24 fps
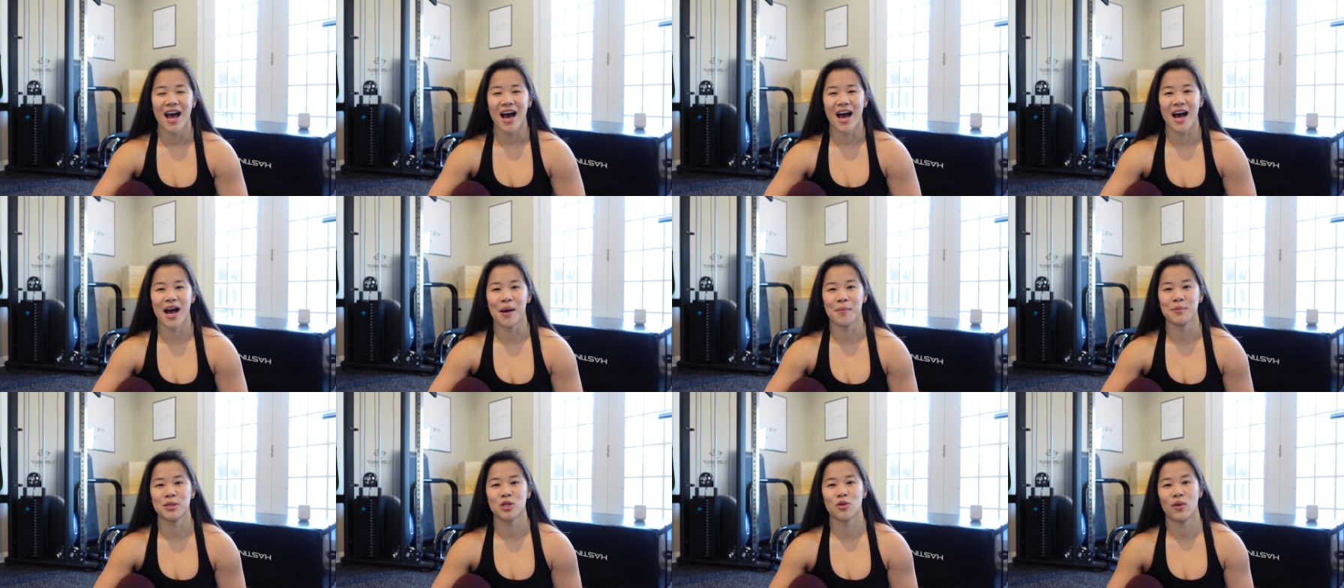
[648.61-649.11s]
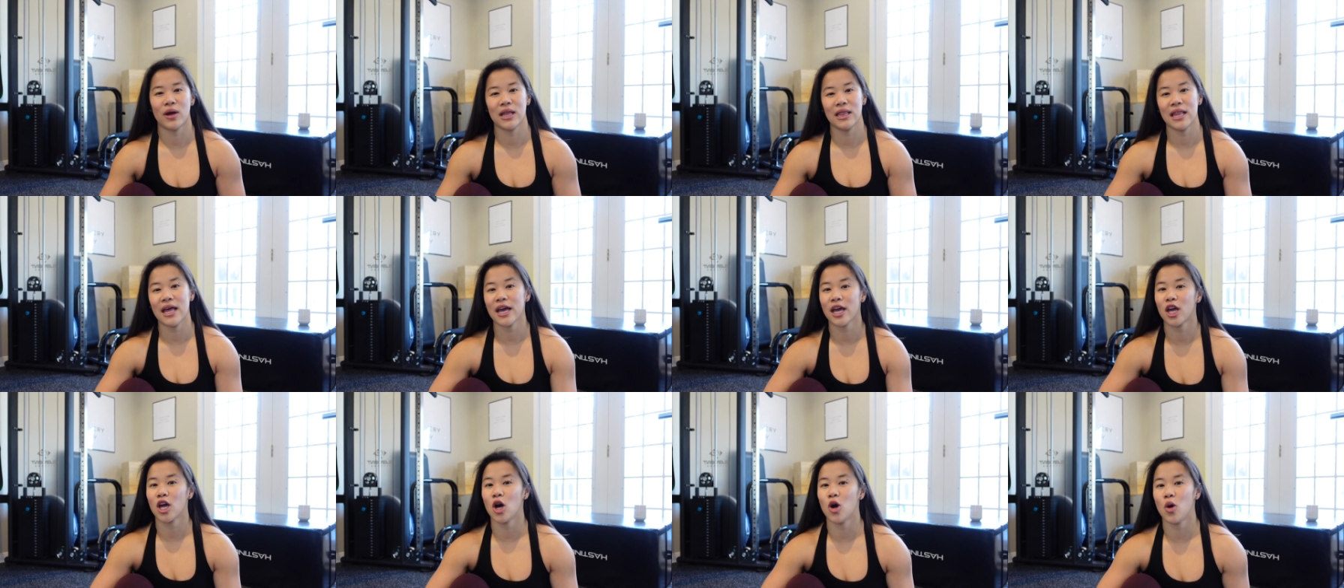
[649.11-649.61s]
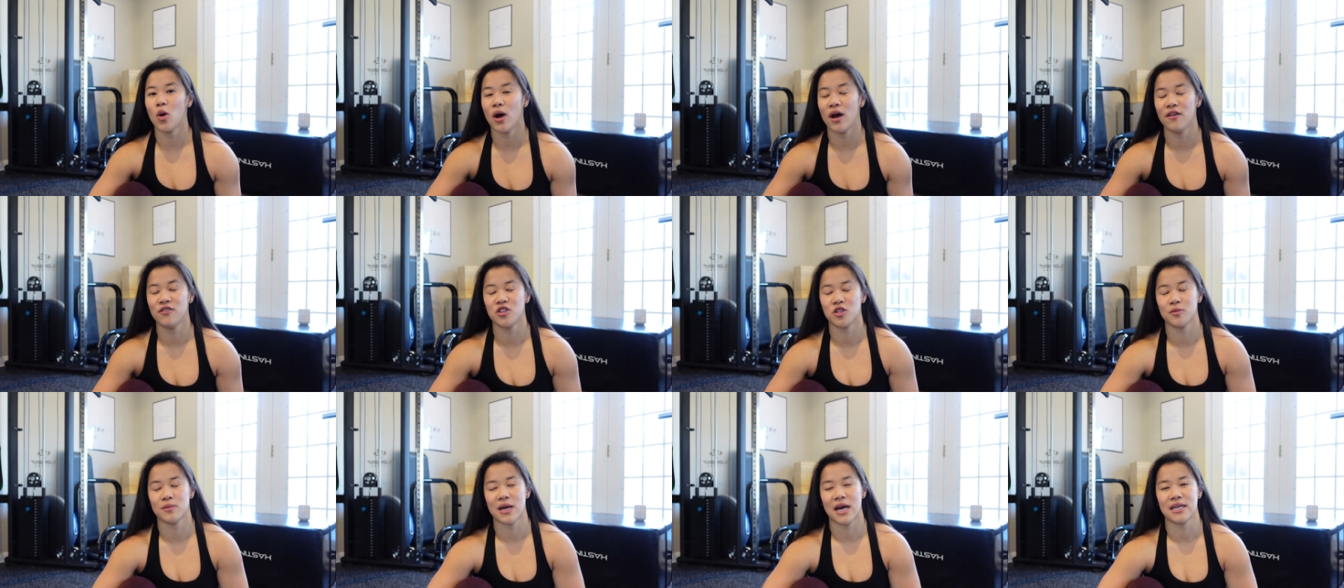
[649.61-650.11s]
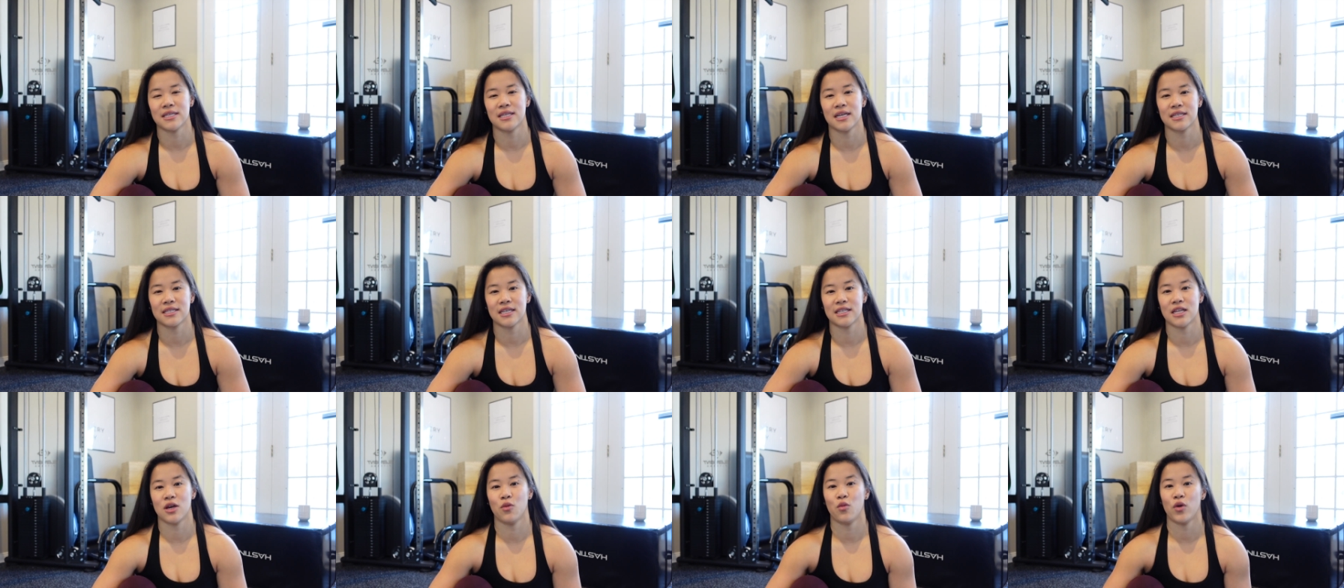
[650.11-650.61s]
Um, so I let go of
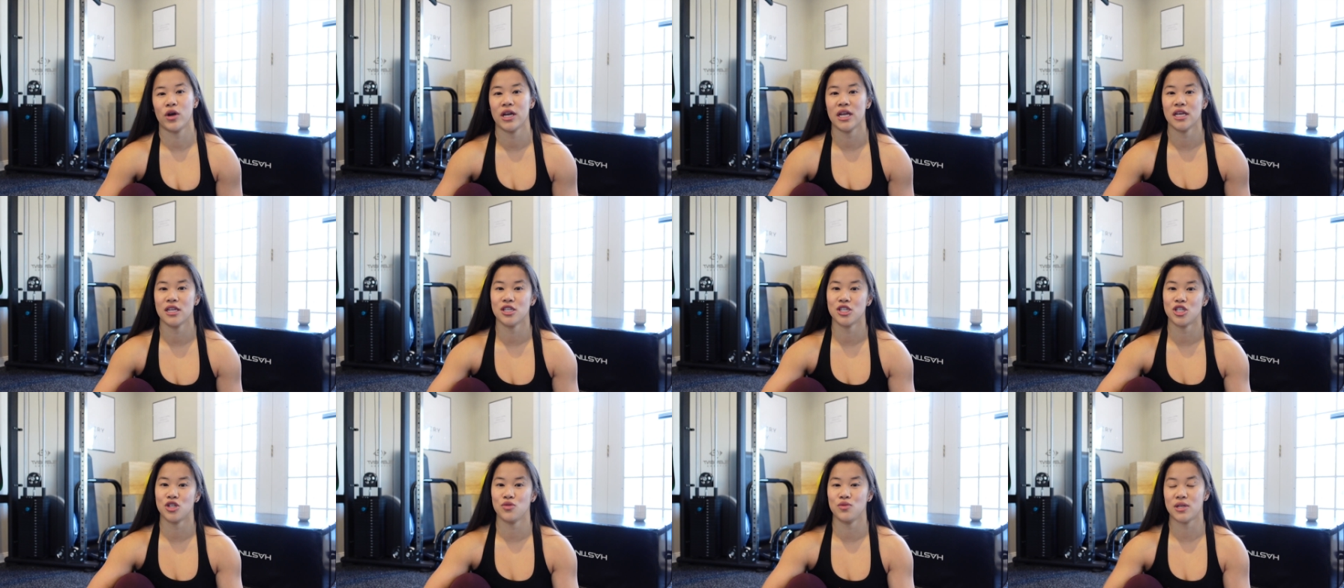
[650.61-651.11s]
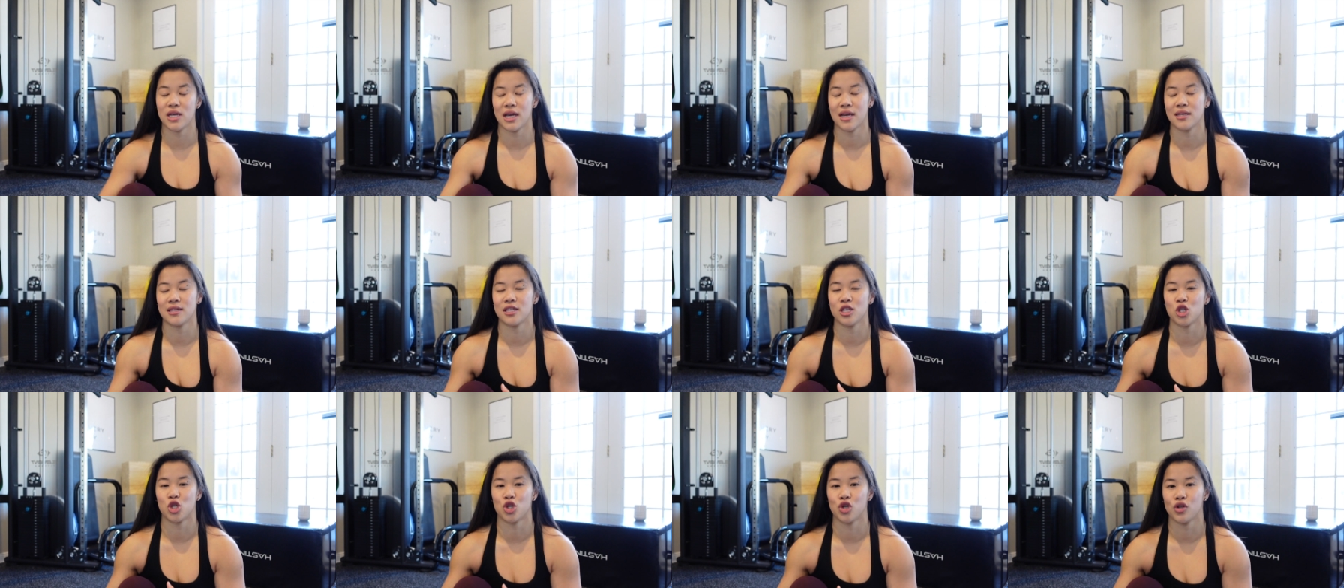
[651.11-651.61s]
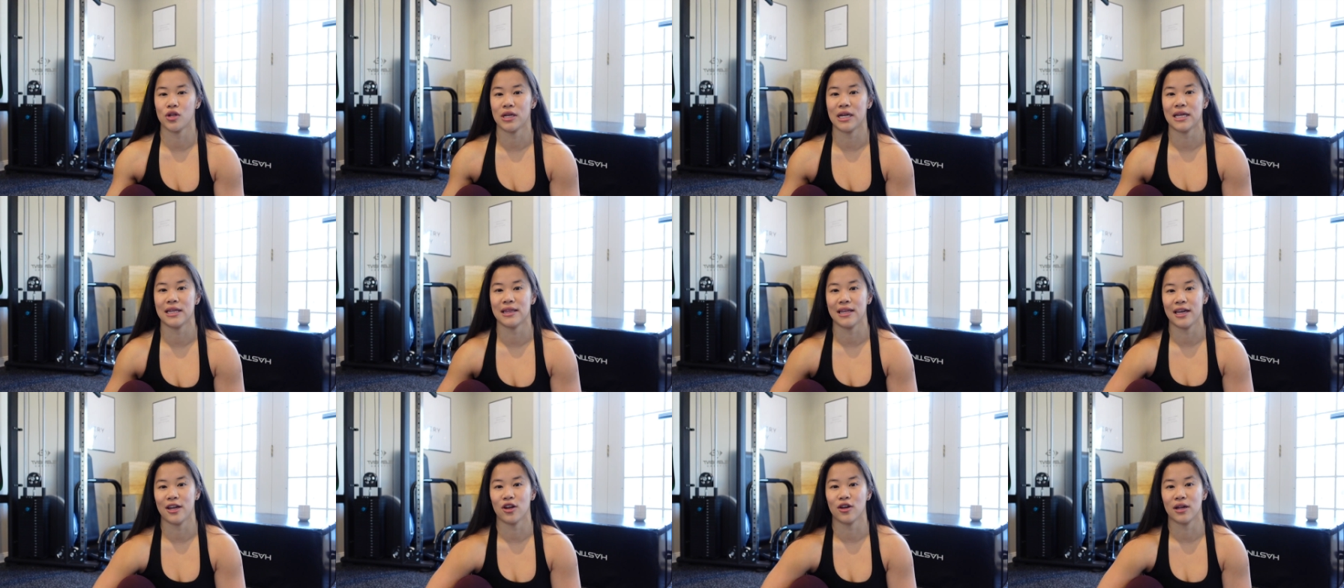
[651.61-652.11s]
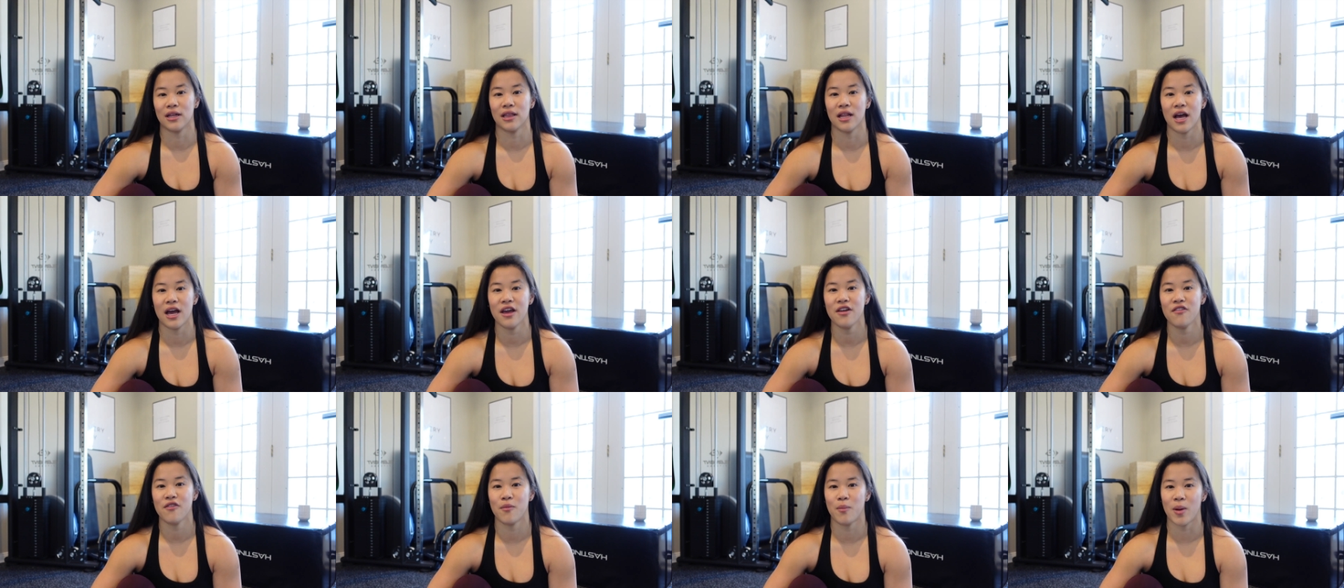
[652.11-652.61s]
gymnastics and then went into dance and cheerleading later in
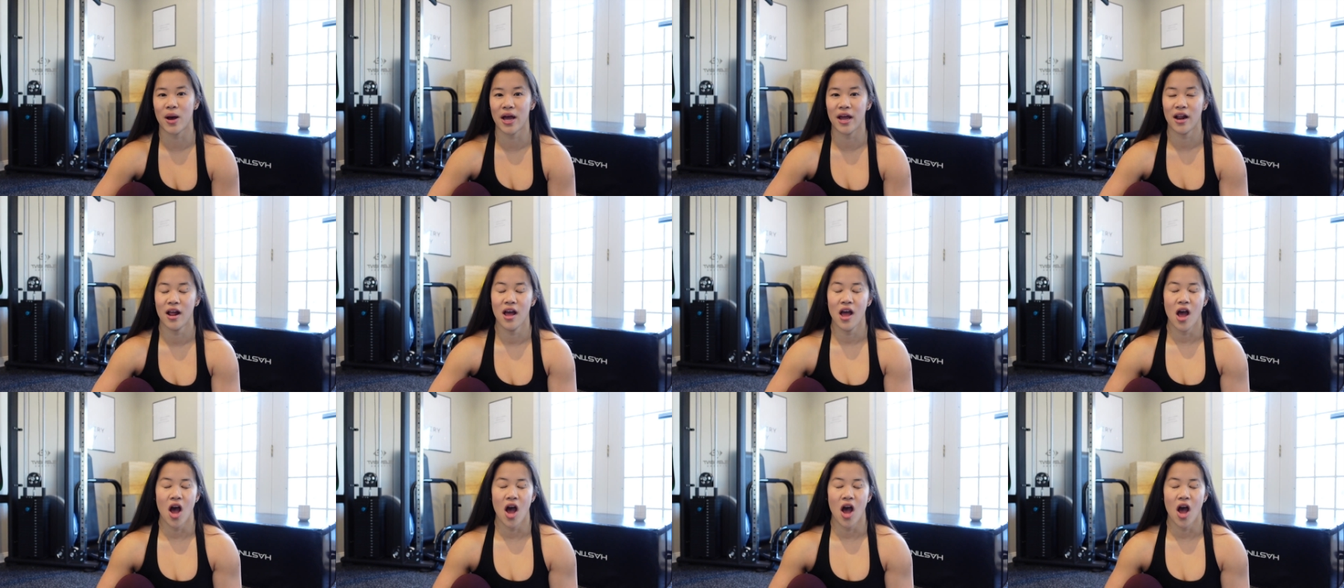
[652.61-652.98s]
life, but